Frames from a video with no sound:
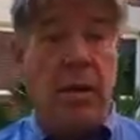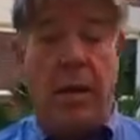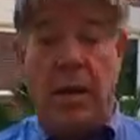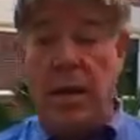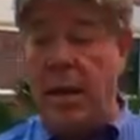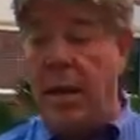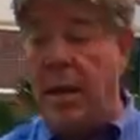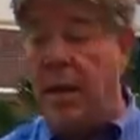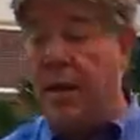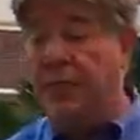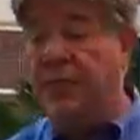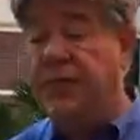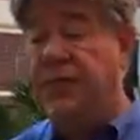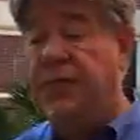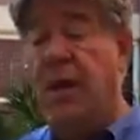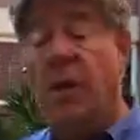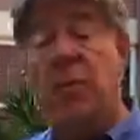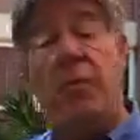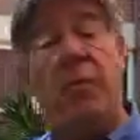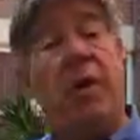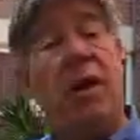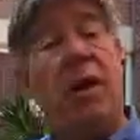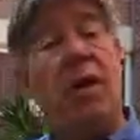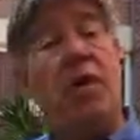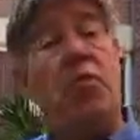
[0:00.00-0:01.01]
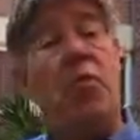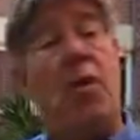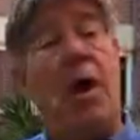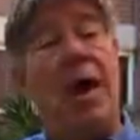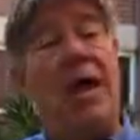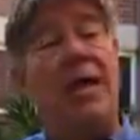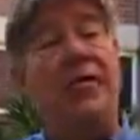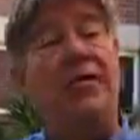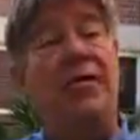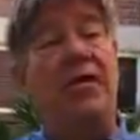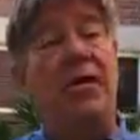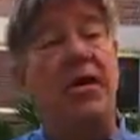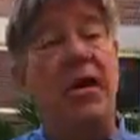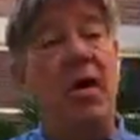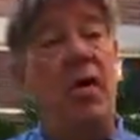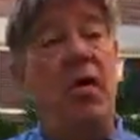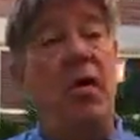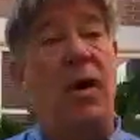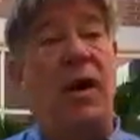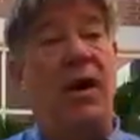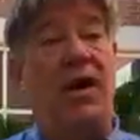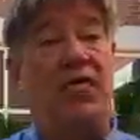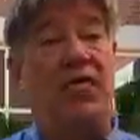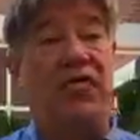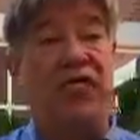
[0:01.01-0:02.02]
If somebody wants to know
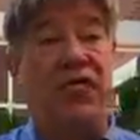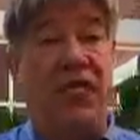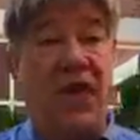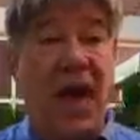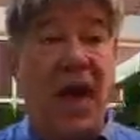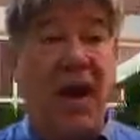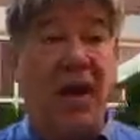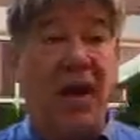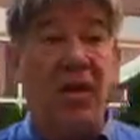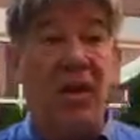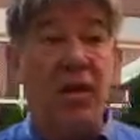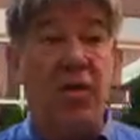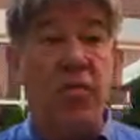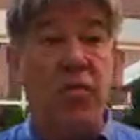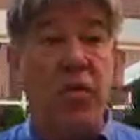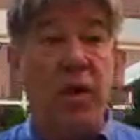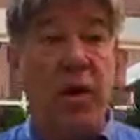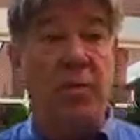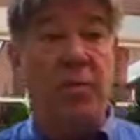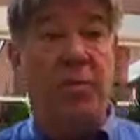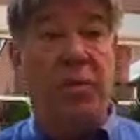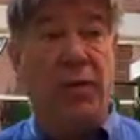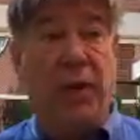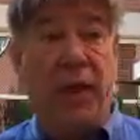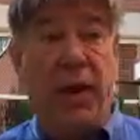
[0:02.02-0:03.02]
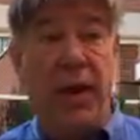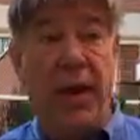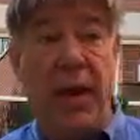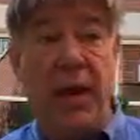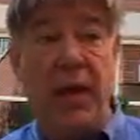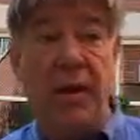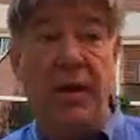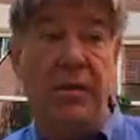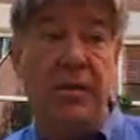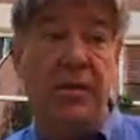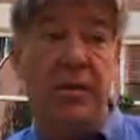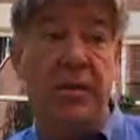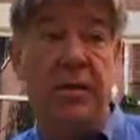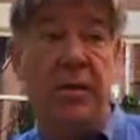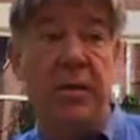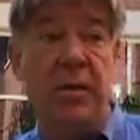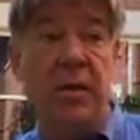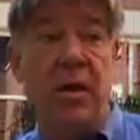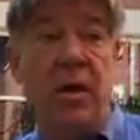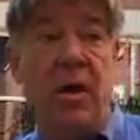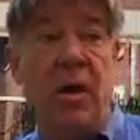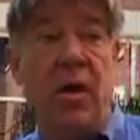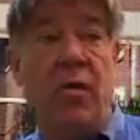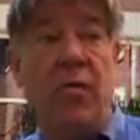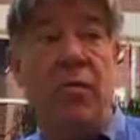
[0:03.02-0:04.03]
exactly what plants,
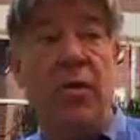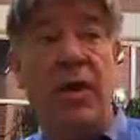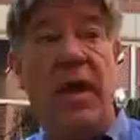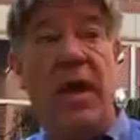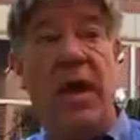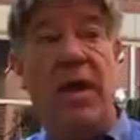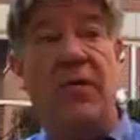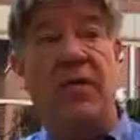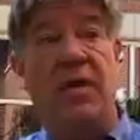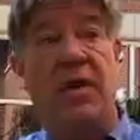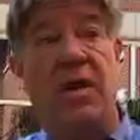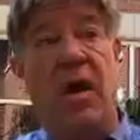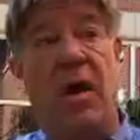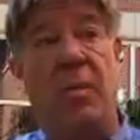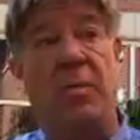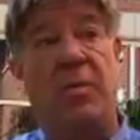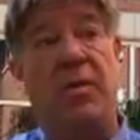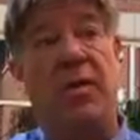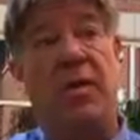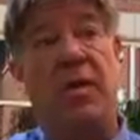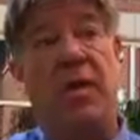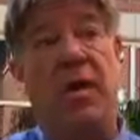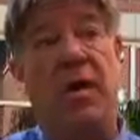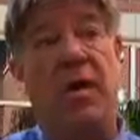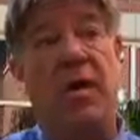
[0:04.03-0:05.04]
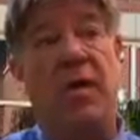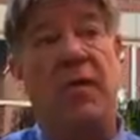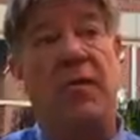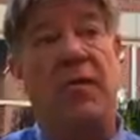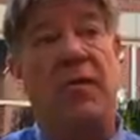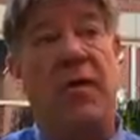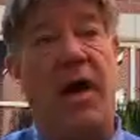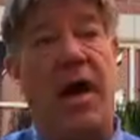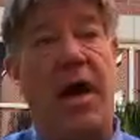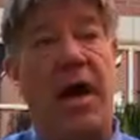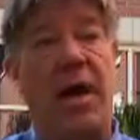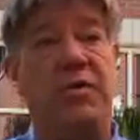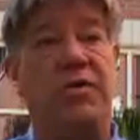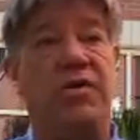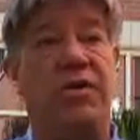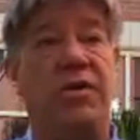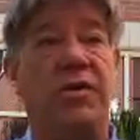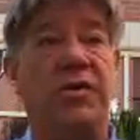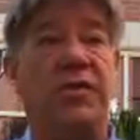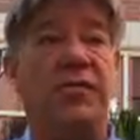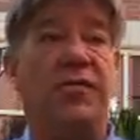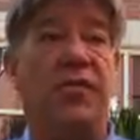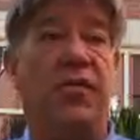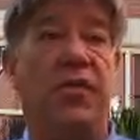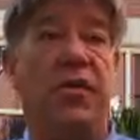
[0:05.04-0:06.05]
we have a couple of
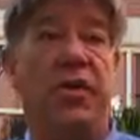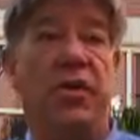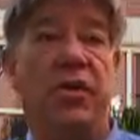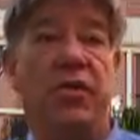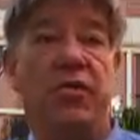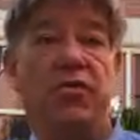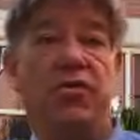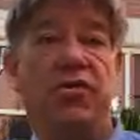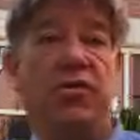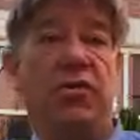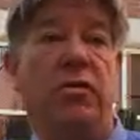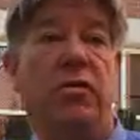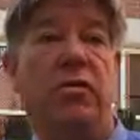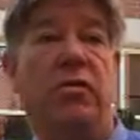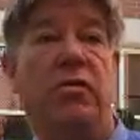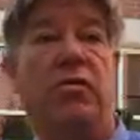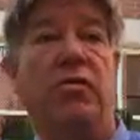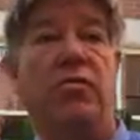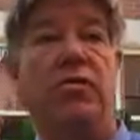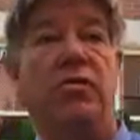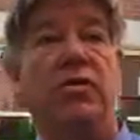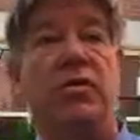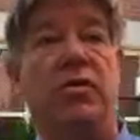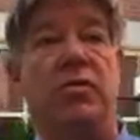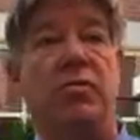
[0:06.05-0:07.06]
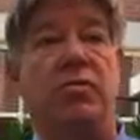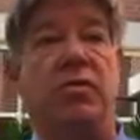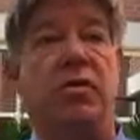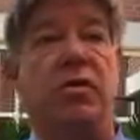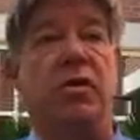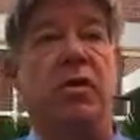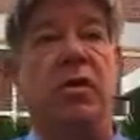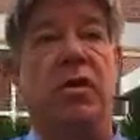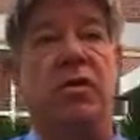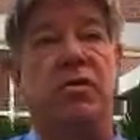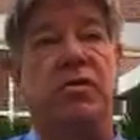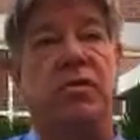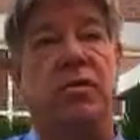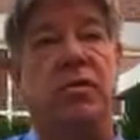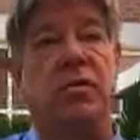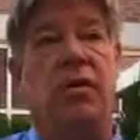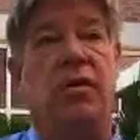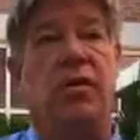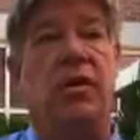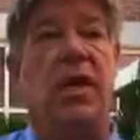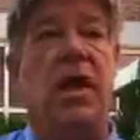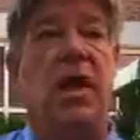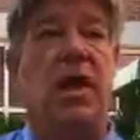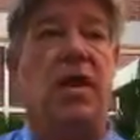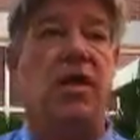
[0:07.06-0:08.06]
options for you to
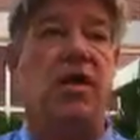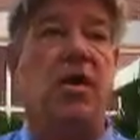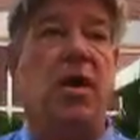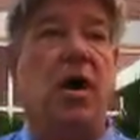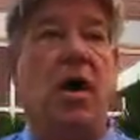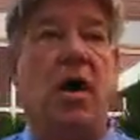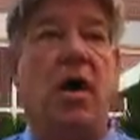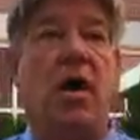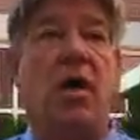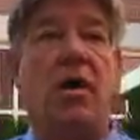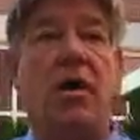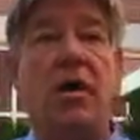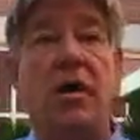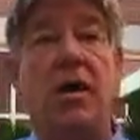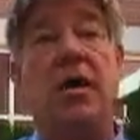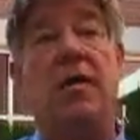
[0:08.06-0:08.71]
look at and call.